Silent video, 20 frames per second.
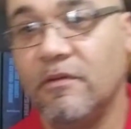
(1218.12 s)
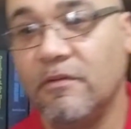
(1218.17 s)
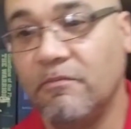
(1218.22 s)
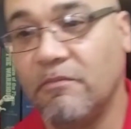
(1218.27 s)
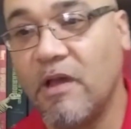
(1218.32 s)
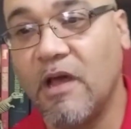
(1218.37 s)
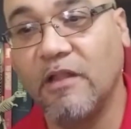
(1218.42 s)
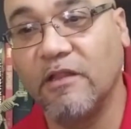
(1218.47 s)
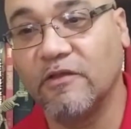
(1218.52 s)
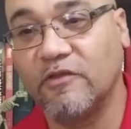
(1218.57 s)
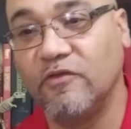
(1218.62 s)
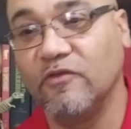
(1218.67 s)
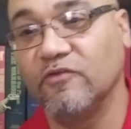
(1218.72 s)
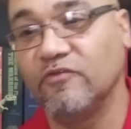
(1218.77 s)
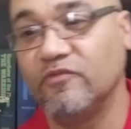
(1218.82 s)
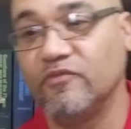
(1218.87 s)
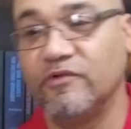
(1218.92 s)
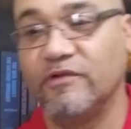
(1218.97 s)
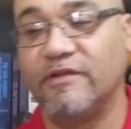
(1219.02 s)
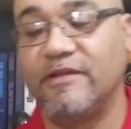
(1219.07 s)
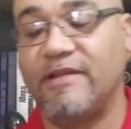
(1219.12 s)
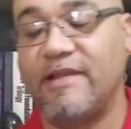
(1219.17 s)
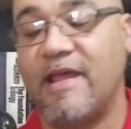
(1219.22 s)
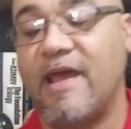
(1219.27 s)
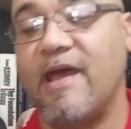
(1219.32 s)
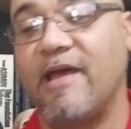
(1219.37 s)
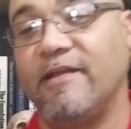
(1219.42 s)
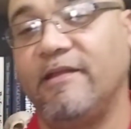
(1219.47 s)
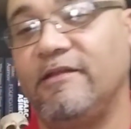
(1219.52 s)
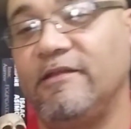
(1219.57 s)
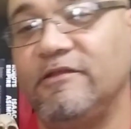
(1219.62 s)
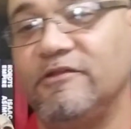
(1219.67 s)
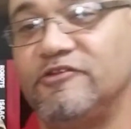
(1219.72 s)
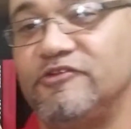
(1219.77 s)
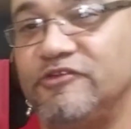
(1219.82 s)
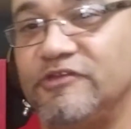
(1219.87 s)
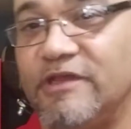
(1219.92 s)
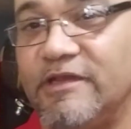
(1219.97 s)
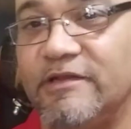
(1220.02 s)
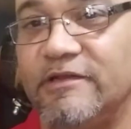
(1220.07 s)
molecules were not
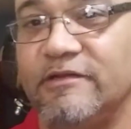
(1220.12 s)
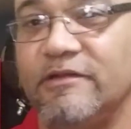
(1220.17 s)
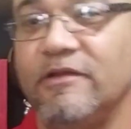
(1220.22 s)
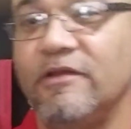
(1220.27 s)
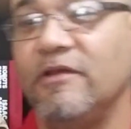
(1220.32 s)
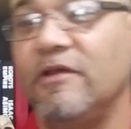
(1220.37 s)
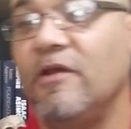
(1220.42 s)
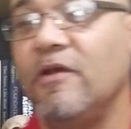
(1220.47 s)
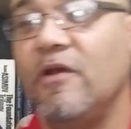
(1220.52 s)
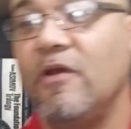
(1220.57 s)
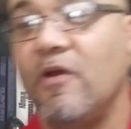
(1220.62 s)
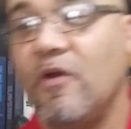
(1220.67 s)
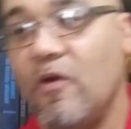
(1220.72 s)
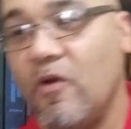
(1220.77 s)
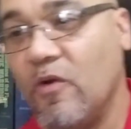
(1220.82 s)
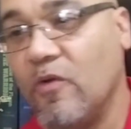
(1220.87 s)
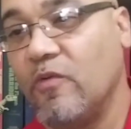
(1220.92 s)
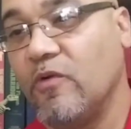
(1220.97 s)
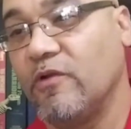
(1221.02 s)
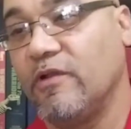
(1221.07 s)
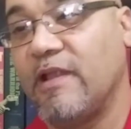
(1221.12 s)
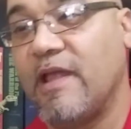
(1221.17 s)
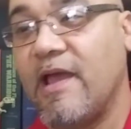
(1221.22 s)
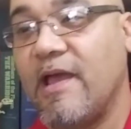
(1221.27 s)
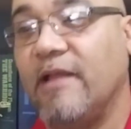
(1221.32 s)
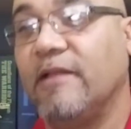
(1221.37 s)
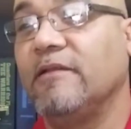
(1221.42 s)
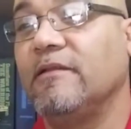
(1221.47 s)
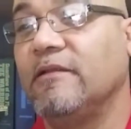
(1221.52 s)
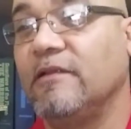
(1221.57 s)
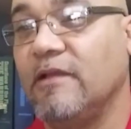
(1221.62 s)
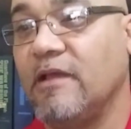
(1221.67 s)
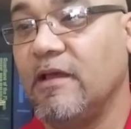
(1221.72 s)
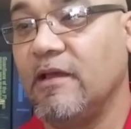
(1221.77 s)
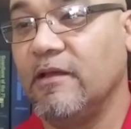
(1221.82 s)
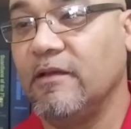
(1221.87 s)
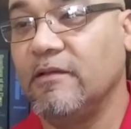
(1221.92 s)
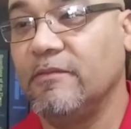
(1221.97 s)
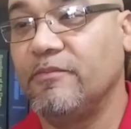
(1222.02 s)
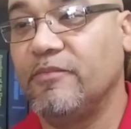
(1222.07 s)
initiated or were
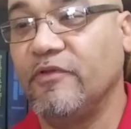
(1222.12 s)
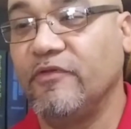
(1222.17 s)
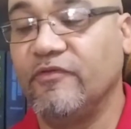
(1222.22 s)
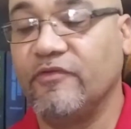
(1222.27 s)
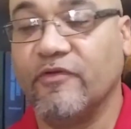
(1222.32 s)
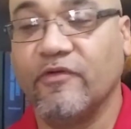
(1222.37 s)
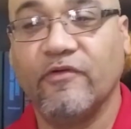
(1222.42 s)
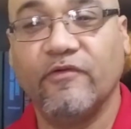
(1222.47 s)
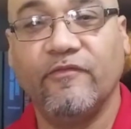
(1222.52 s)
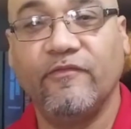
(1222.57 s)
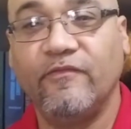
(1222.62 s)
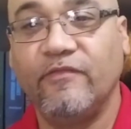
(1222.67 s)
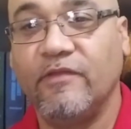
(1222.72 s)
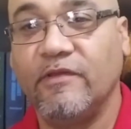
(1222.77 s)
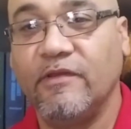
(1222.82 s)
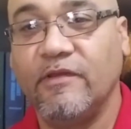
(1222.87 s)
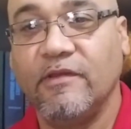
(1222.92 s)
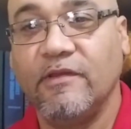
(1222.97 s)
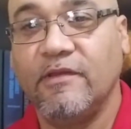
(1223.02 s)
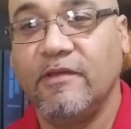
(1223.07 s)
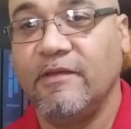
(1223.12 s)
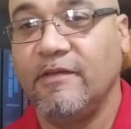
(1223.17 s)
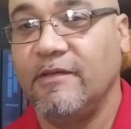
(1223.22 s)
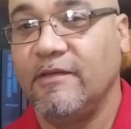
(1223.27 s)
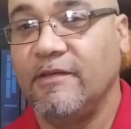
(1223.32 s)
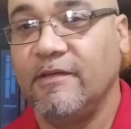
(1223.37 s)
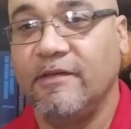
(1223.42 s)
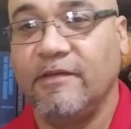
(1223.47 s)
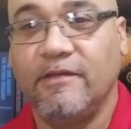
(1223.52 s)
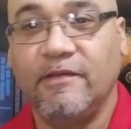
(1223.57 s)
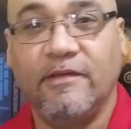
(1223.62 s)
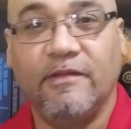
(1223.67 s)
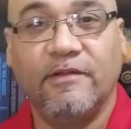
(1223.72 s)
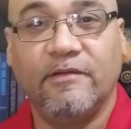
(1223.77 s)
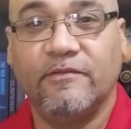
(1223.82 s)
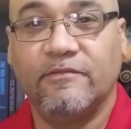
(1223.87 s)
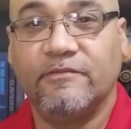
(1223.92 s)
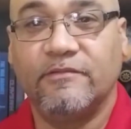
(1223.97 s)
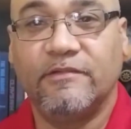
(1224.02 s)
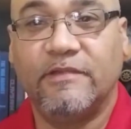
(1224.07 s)
not preserved,
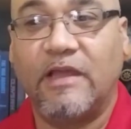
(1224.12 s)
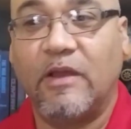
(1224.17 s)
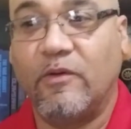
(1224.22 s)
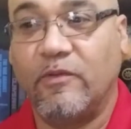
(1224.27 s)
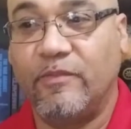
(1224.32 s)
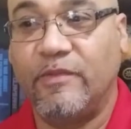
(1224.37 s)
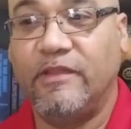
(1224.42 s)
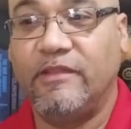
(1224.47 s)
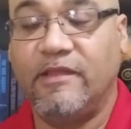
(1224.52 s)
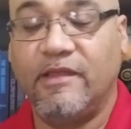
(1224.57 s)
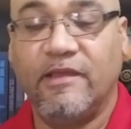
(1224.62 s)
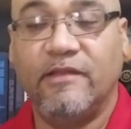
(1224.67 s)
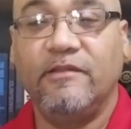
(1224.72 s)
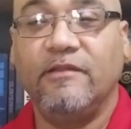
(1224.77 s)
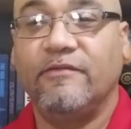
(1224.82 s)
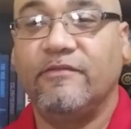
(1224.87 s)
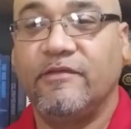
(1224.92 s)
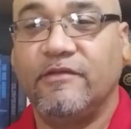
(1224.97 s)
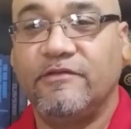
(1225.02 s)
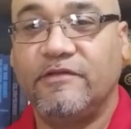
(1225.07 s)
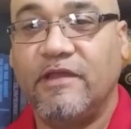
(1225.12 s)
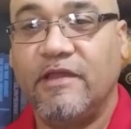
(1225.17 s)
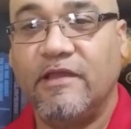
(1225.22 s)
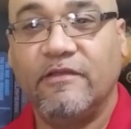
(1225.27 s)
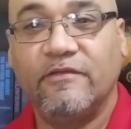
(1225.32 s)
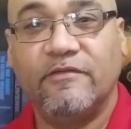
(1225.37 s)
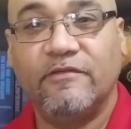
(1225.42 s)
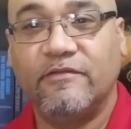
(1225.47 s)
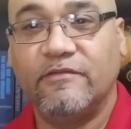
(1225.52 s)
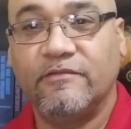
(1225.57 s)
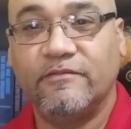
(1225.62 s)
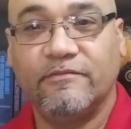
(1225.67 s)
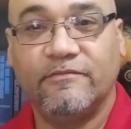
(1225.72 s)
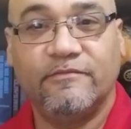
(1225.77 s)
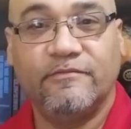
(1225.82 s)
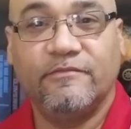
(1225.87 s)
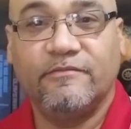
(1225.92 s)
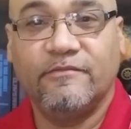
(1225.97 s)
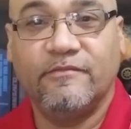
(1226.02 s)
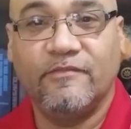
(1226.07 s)
that would be the end of the chance
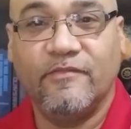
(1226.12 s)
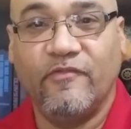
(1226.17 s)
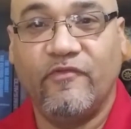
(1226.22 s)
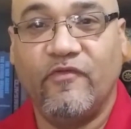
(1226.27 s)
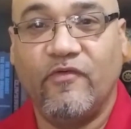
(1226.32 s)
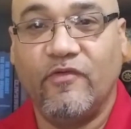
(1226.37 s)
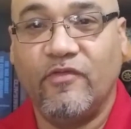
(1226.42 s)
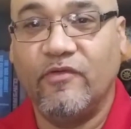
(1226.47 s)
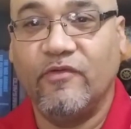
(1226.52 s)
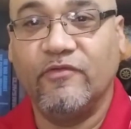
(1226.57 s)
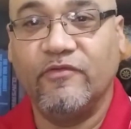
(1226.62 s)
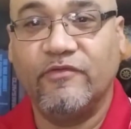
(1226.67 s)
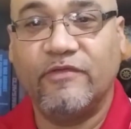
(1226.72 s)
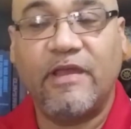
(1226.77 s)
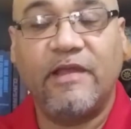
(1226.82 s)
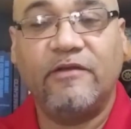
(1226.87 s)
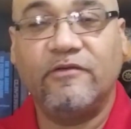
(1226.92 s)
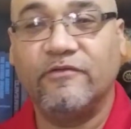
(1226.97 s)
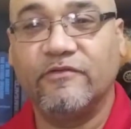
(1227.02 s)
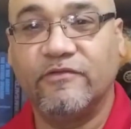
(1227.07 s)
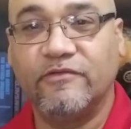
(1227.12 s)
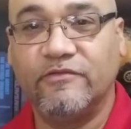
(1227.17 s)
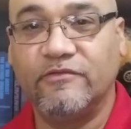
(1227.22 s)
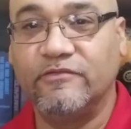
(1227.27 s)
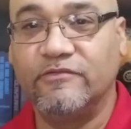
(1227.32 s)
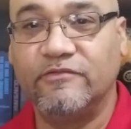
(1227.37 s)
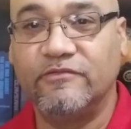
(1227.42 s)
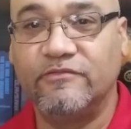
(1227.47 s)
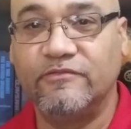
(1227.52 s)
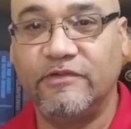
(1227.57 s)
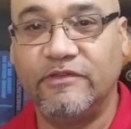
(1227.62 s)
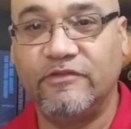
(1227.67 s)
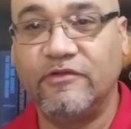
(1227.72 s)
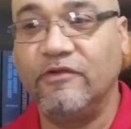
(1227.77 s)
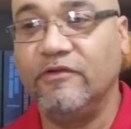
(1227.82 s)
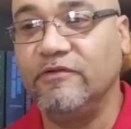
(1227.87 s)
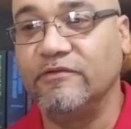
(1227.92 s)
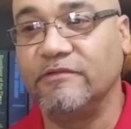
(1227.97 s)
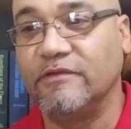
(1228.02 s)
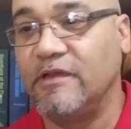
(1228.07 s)
for those cycles to
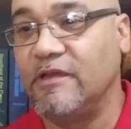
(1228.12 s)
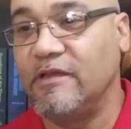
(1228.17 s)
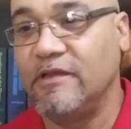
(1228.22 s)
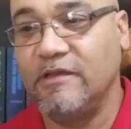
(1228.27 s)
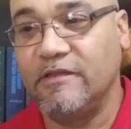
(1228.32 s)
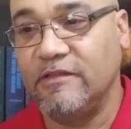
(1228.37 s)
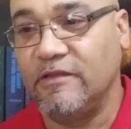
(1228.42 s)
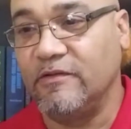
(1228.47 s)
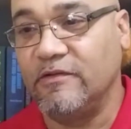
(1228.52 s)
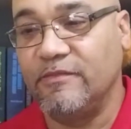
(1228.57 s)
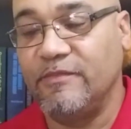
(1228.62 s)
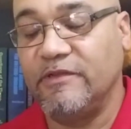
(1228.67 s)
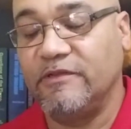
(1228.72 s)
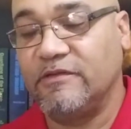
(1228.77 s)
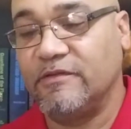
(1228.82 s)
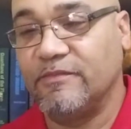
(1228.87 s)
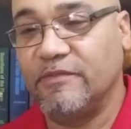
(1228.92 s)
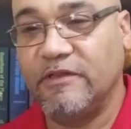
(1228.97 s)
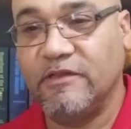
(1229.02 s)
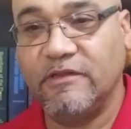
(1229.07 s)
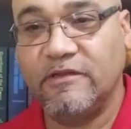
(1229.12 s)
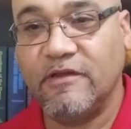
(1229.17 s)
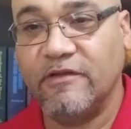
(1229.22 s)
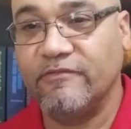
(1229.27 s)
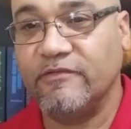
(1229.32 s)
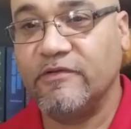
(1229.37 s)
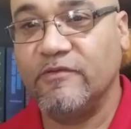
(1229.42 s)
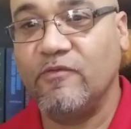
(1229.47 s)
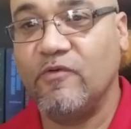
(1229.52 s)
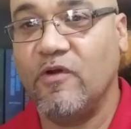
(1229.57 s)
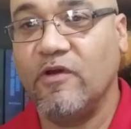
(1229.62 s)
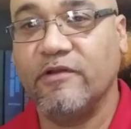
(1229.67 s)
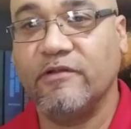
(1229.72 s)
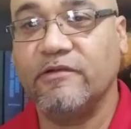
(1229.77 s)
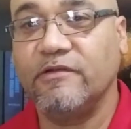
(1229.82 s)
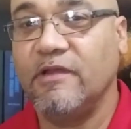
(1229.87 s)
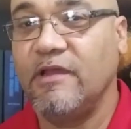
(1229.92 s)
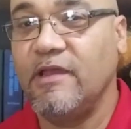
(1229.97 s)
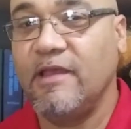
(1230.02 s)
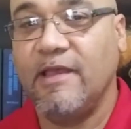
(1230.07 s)
return. They would have been completely covered in
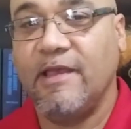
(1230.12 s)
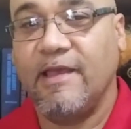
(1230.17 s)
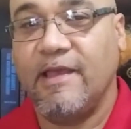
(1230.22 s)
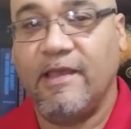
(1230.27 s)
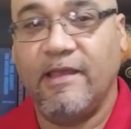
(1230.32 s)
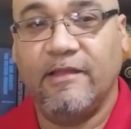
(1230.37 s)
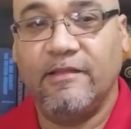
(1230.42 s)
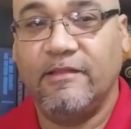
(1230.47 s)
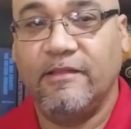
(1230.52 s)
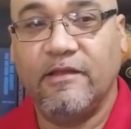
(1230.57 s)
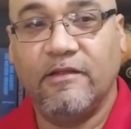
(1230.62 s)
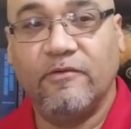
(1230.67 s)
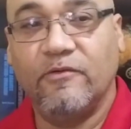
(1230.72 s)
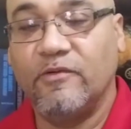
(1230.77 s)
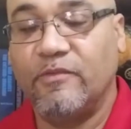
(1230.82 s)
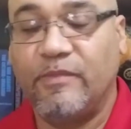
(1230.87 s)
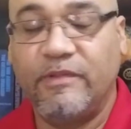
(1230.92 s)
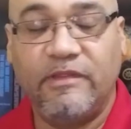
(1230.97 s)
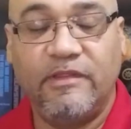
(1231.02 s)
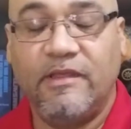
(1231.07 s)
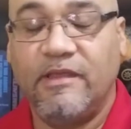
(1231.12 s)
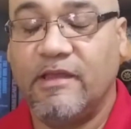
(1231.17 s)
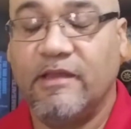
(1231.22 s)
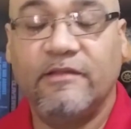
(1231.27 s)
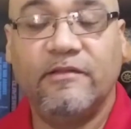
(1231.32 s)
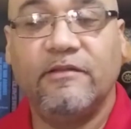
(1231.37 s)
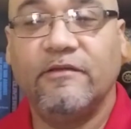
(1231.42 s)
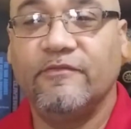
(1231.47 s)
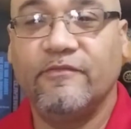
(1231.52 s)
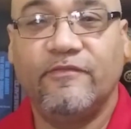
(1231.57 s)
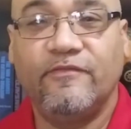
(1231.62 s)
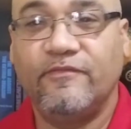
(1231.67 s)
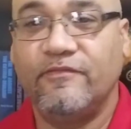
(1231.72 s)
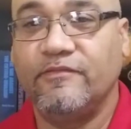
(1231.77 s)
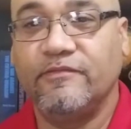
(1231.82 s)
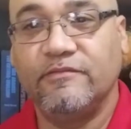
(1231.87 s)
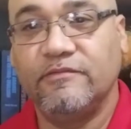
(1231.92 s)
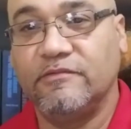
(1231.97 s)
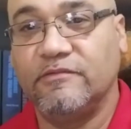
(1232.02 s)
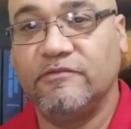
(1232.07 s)
water, and there would be the end
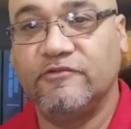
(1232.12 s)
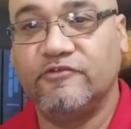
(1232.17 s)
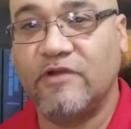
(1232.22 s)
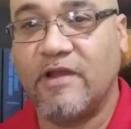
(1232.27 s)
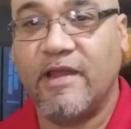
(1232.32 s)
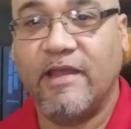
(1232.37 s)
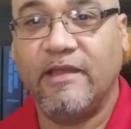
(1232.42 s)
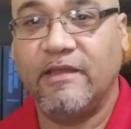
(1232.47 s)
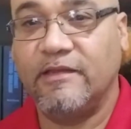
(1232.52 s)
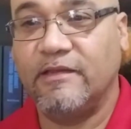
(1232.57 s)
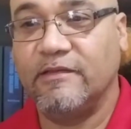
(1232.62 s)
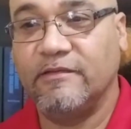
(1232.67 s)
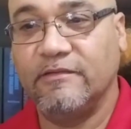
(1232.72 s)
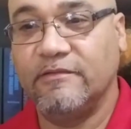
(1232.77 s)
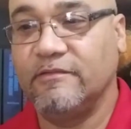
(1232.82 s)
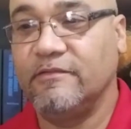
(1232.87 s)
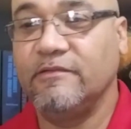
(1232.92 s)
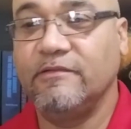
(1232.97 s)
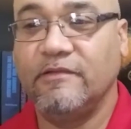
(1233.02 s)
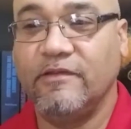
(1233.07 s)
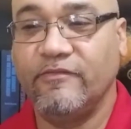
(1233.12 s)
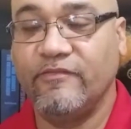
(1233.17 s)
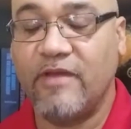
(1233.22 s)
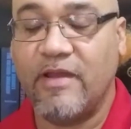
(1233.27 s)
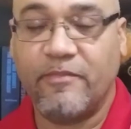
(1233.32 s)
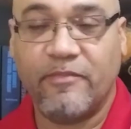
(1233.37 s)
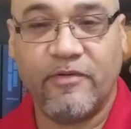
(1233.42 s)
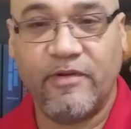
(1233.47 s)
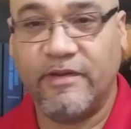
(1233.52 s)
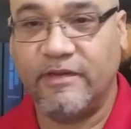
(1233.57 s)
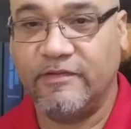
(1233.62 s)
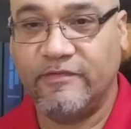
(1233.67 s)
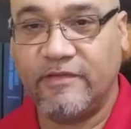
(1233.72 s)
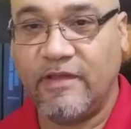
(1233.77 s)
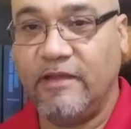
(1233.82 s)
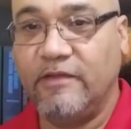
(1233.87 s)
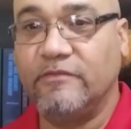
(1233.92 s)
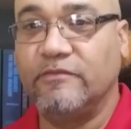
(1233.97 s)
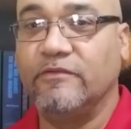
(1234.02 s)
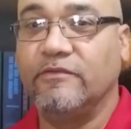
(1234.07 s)
of drying and evaporating
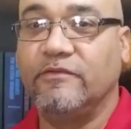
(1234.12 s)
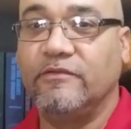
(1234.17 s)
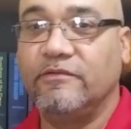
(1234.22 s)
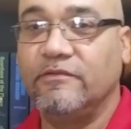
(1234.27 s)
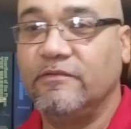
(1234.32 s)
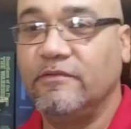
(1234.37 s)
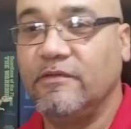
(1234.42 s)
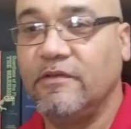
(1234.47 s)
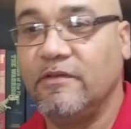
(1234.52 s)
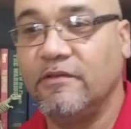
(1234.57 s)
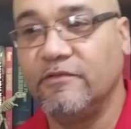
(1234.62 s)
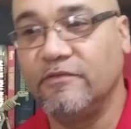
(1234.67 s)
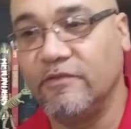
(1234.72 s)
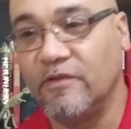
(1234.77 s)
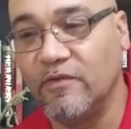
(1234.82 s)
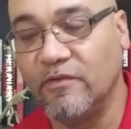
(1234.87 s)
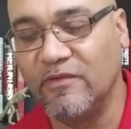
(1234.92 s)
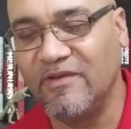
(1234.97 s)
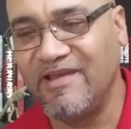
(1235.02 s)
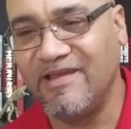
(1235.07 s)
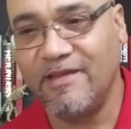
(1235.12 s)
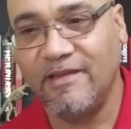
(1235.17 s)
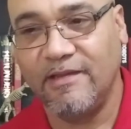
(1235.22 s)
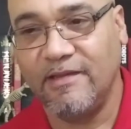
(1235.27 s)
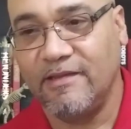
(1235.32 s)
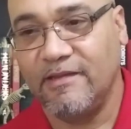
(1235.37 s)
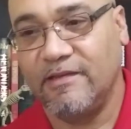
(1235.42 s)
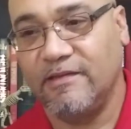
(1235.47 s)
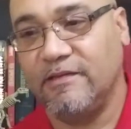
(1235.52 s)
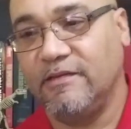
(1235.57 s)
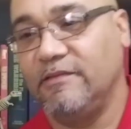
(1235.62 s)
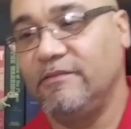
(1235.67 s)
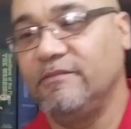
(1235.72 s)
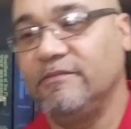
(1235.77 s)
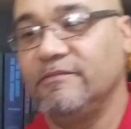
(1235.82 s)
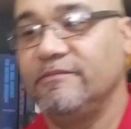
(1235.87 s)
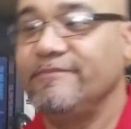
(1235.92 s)
cycles. So I